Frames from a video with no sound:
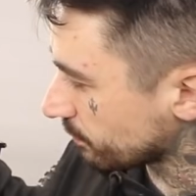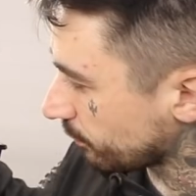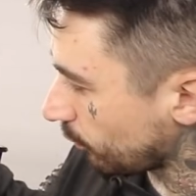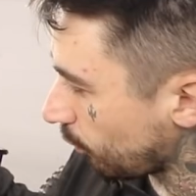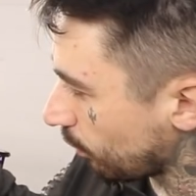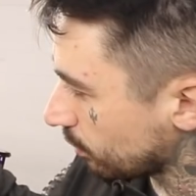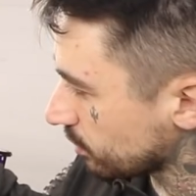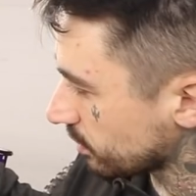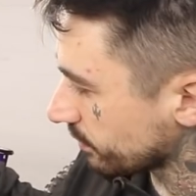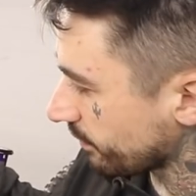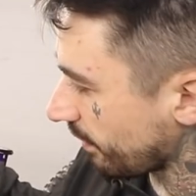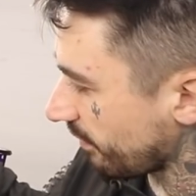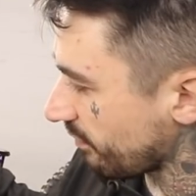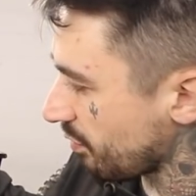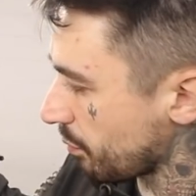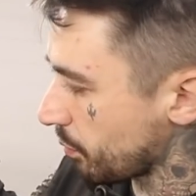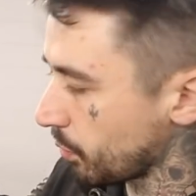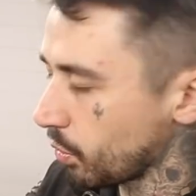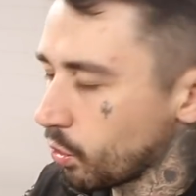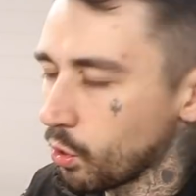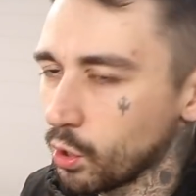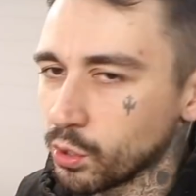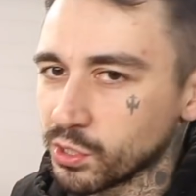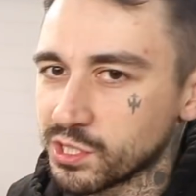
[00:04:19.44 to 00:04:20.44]
forks I've ever
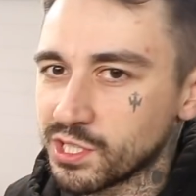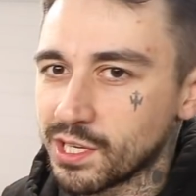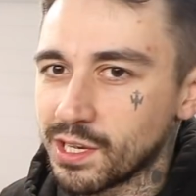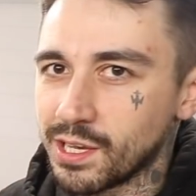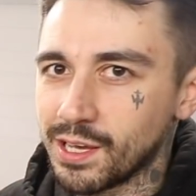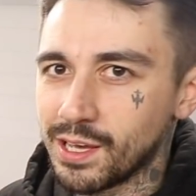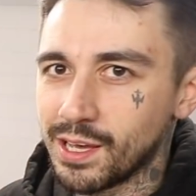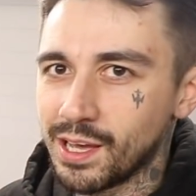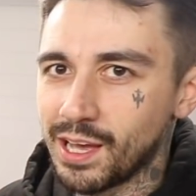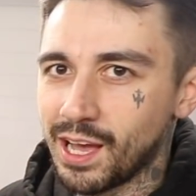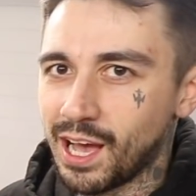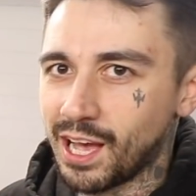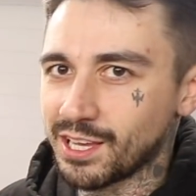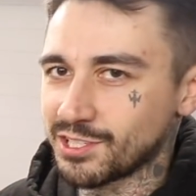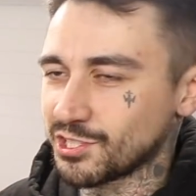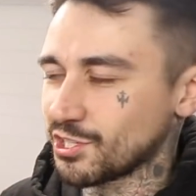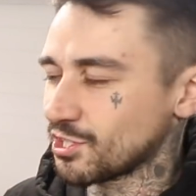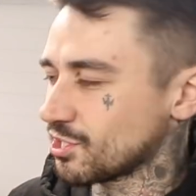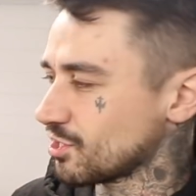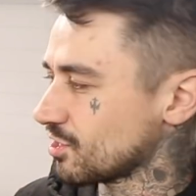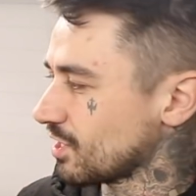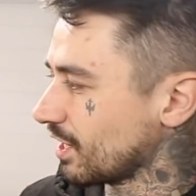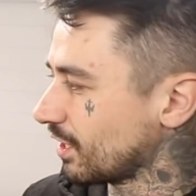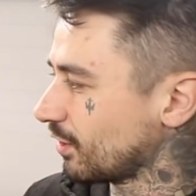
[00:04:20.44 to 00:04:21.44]
bought as a
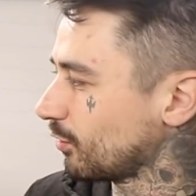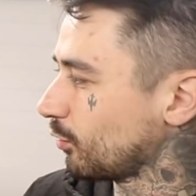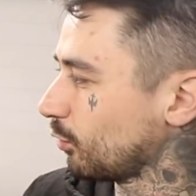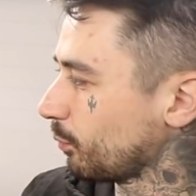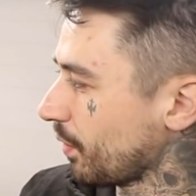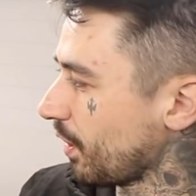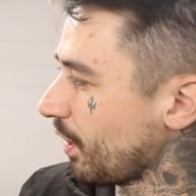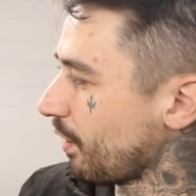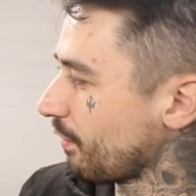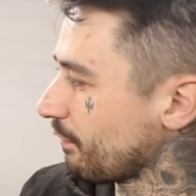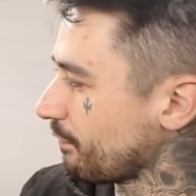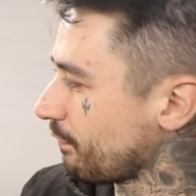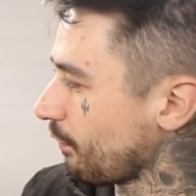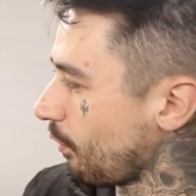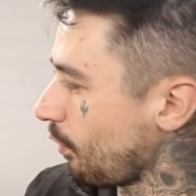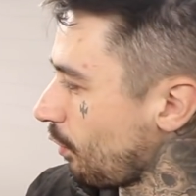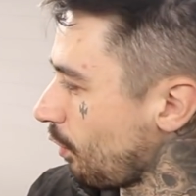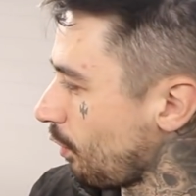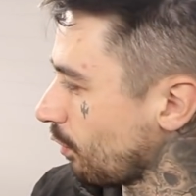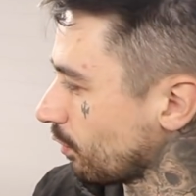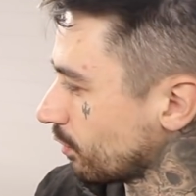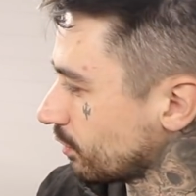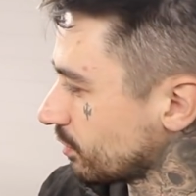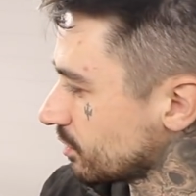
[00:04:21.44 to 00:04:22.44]
single pair of
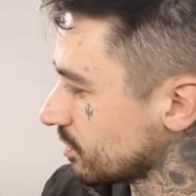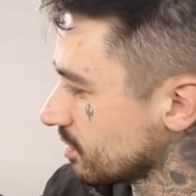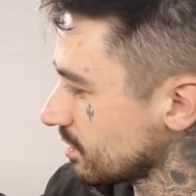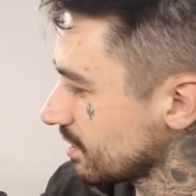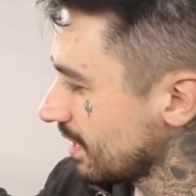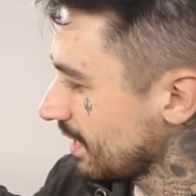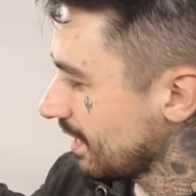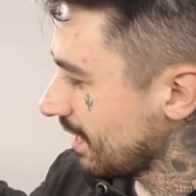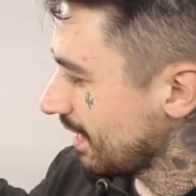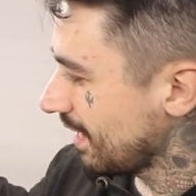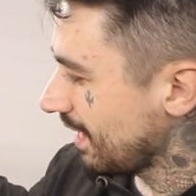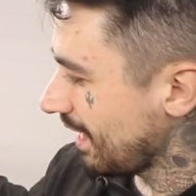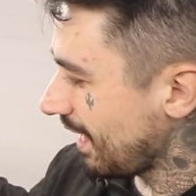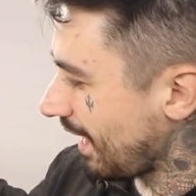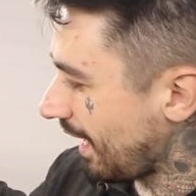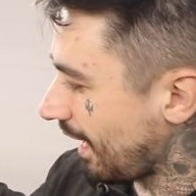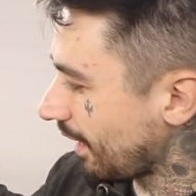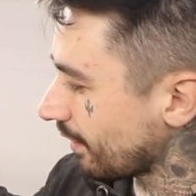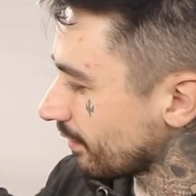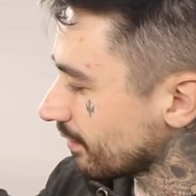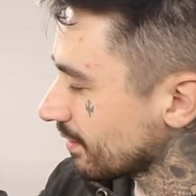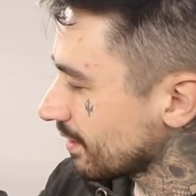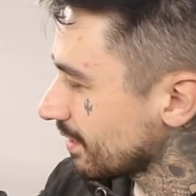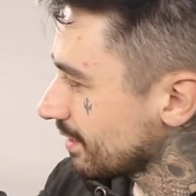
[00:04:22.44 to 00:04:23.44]
forks,
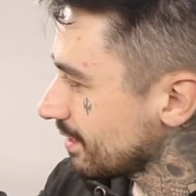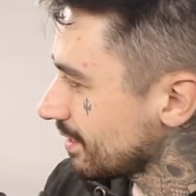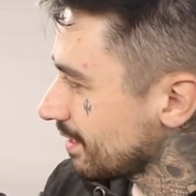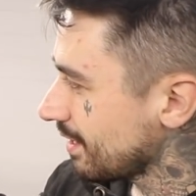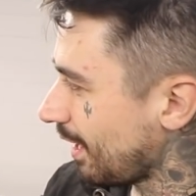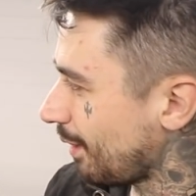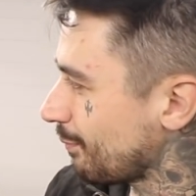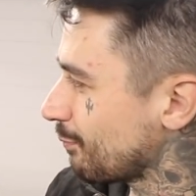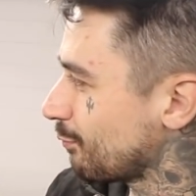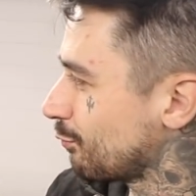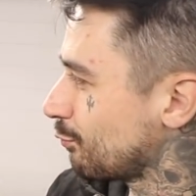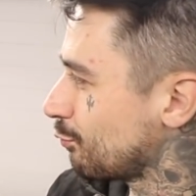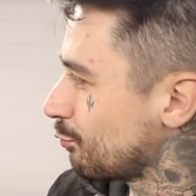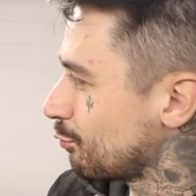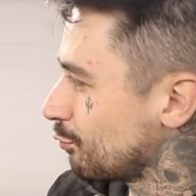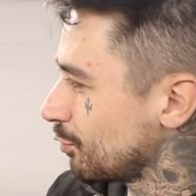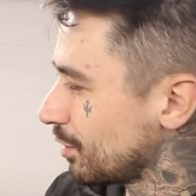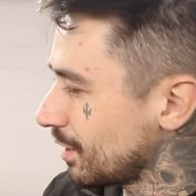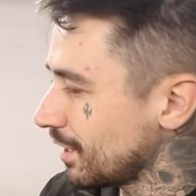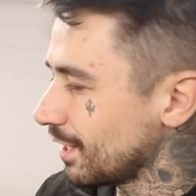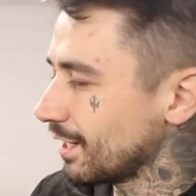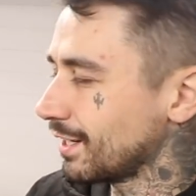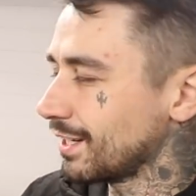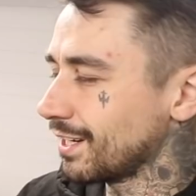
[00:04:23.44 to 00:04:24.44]
and I'm
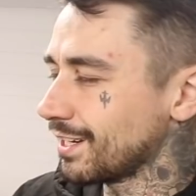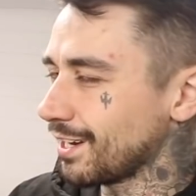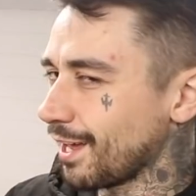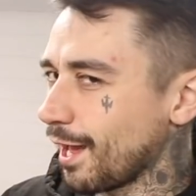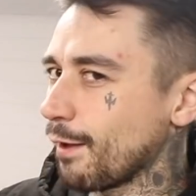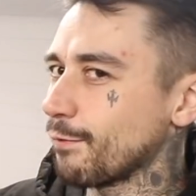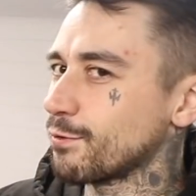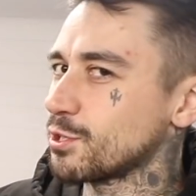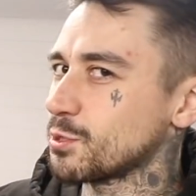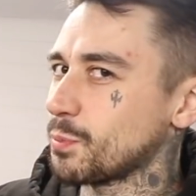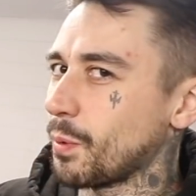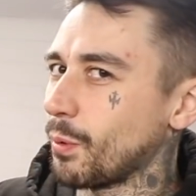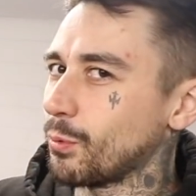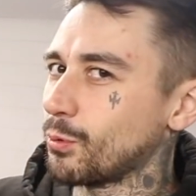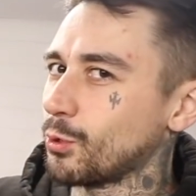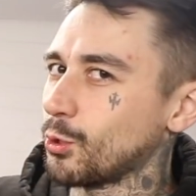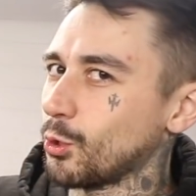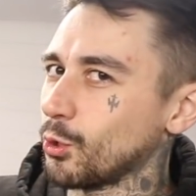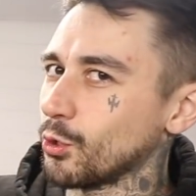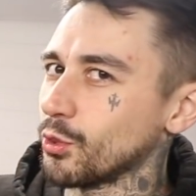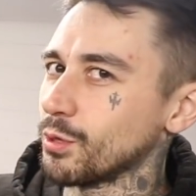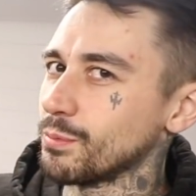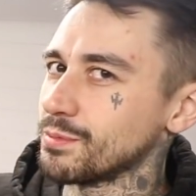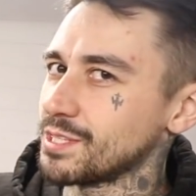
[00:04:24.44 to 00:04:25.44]
really nervous about
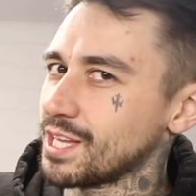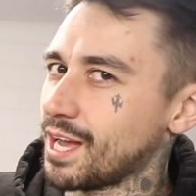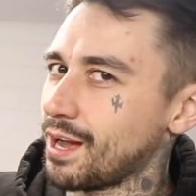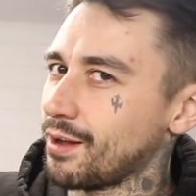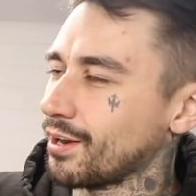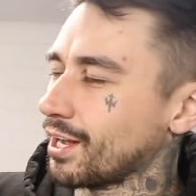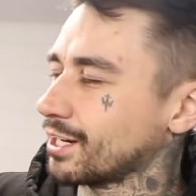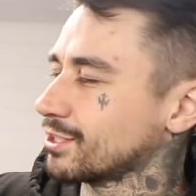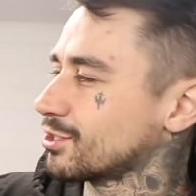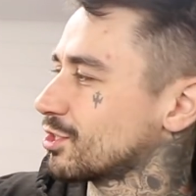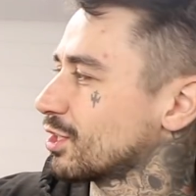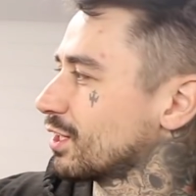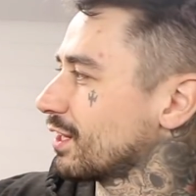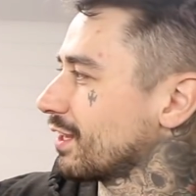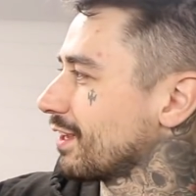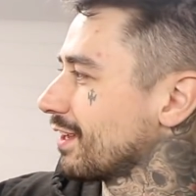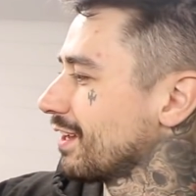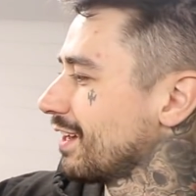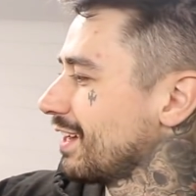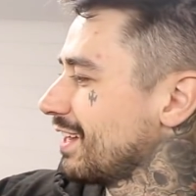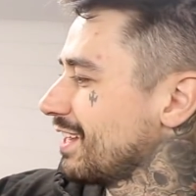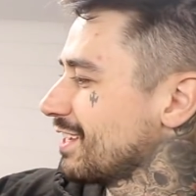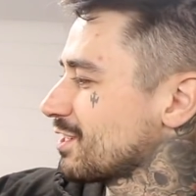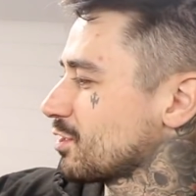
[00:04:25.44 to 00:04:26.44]
cutting them down actually.
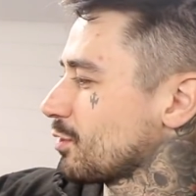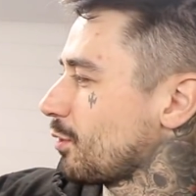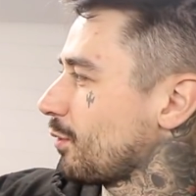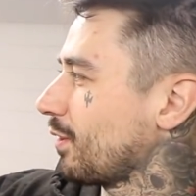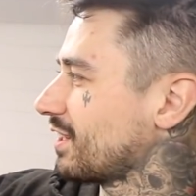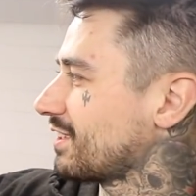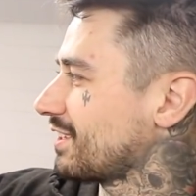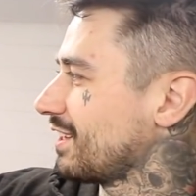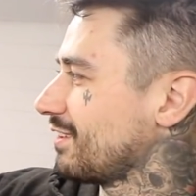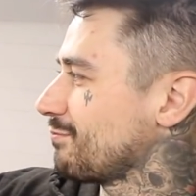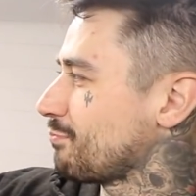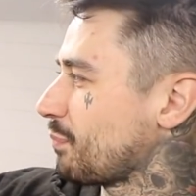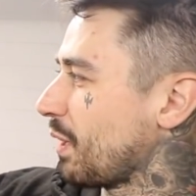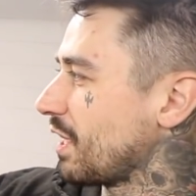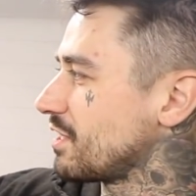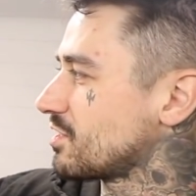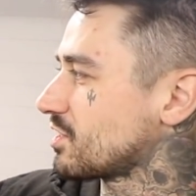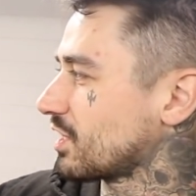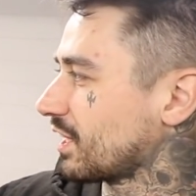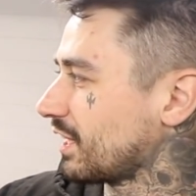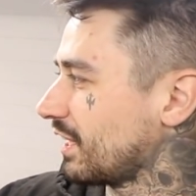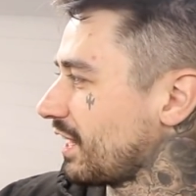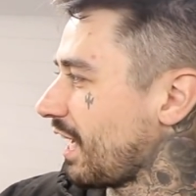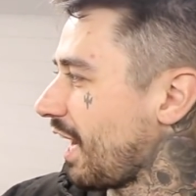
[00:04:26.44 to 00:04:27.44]
So
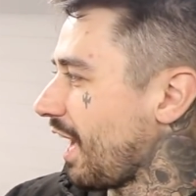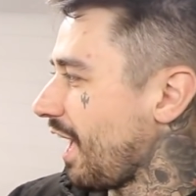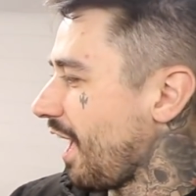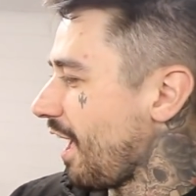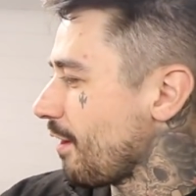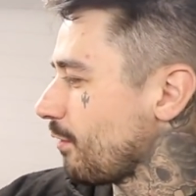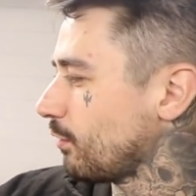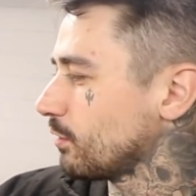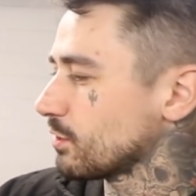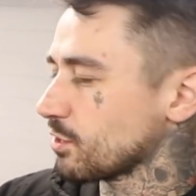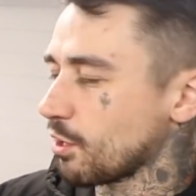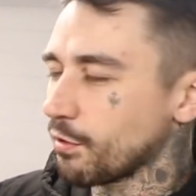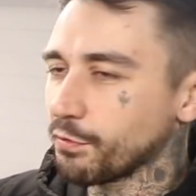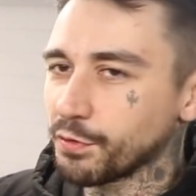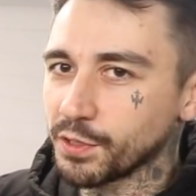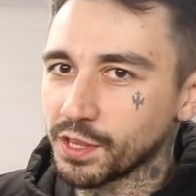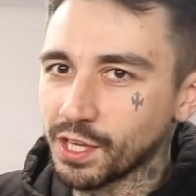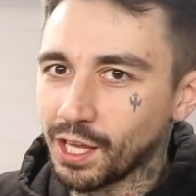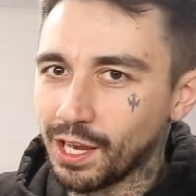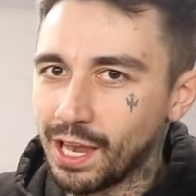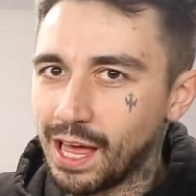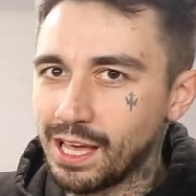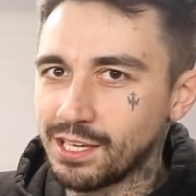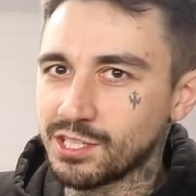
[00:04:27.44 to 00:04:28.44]
basically I held off in
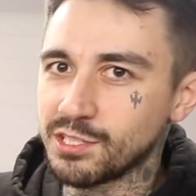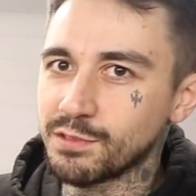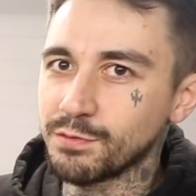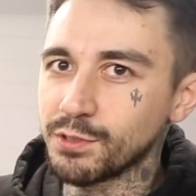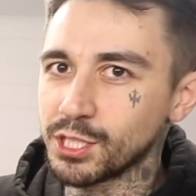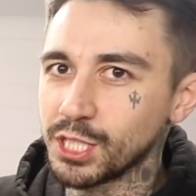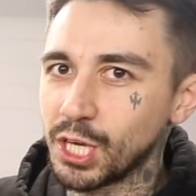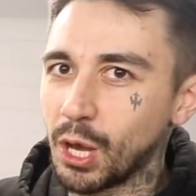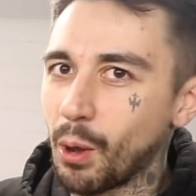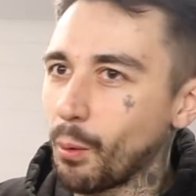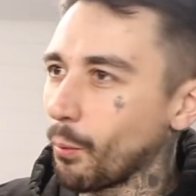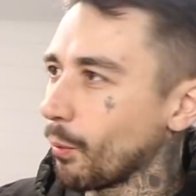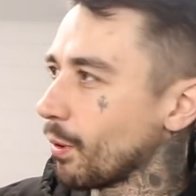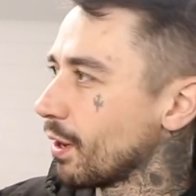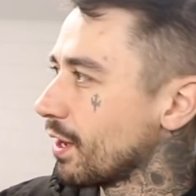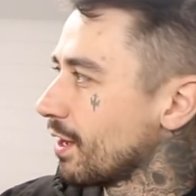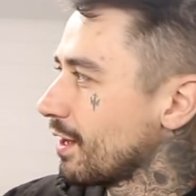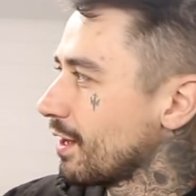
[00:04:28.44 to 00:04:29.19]
the last video